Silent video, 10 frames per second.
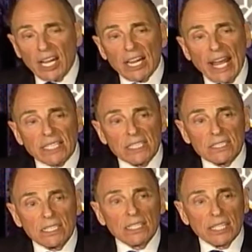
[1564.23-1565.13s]

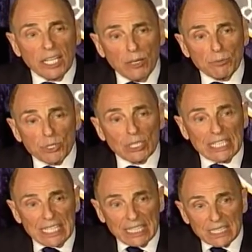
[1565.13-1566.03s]
elected him to
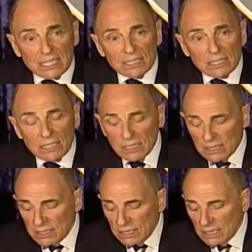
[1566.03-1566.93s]
lead it,
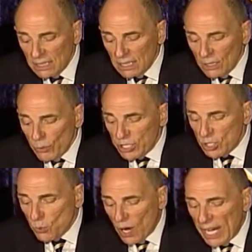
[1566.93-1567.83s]
which
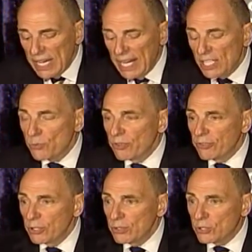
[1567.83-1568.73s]
is why he has
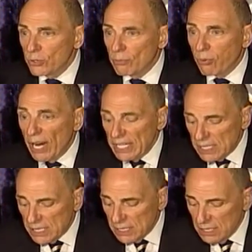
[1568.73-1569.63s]
refused to
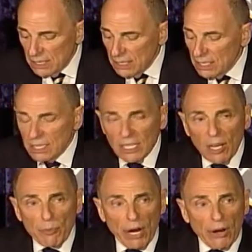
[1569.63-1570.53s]
embrace
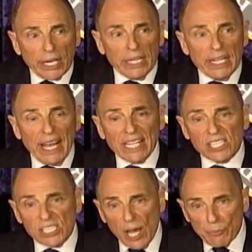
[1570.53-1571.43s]
American
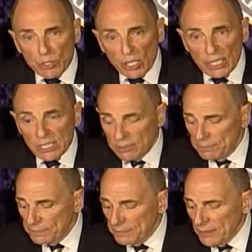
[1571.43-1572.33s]

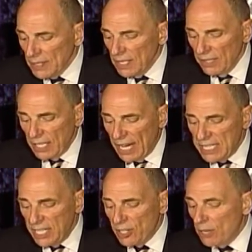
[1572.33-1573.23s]
exceptionalism, the
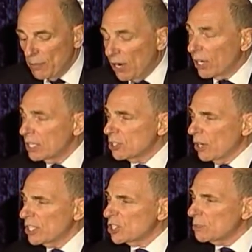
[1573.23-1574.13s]
idea that Americans
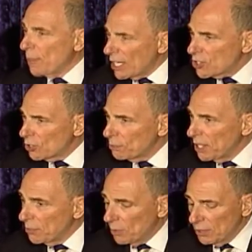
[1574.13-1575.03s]
are a special
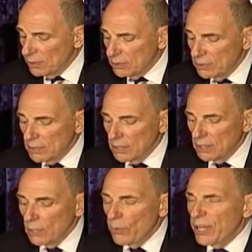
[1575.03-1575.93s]
people
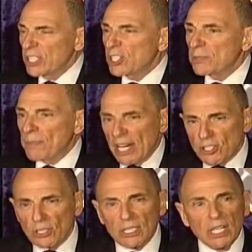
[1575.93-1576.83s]
with a
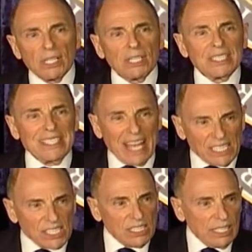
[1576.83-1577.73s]
special
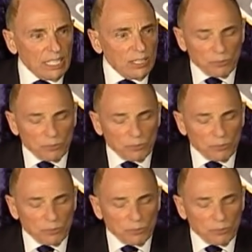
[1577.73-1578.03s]
destiny,